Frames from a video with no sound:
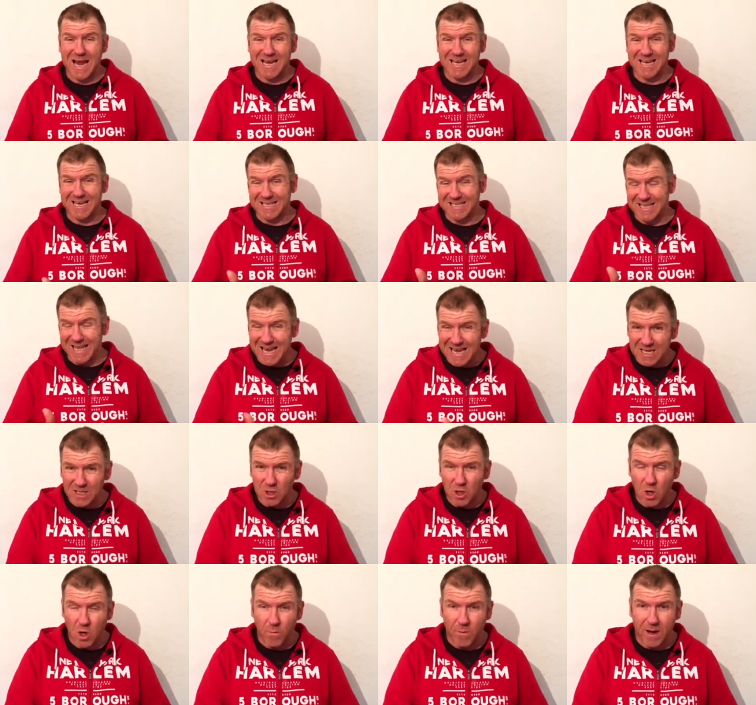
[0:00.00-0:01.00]
and as they
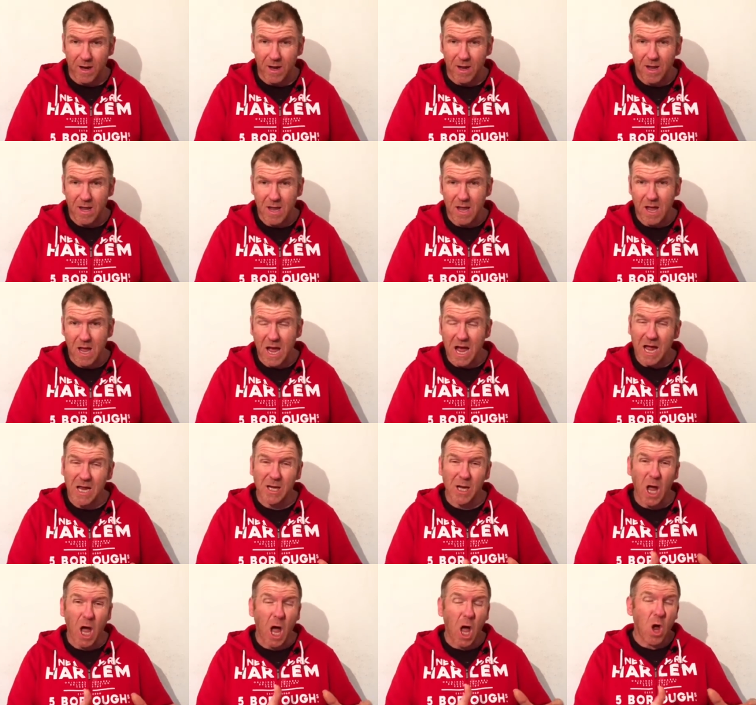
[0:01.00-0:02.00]
term it,
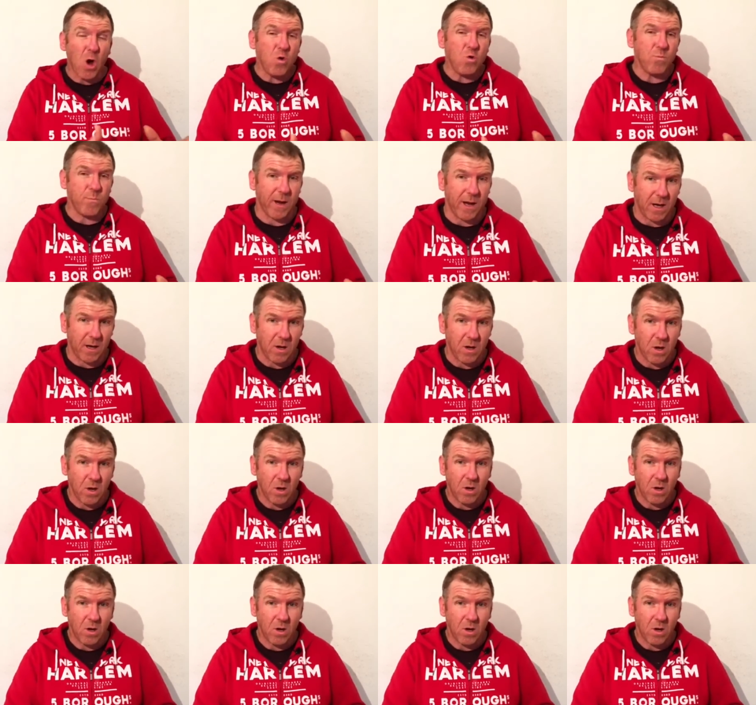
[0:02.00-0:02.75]
unhoming,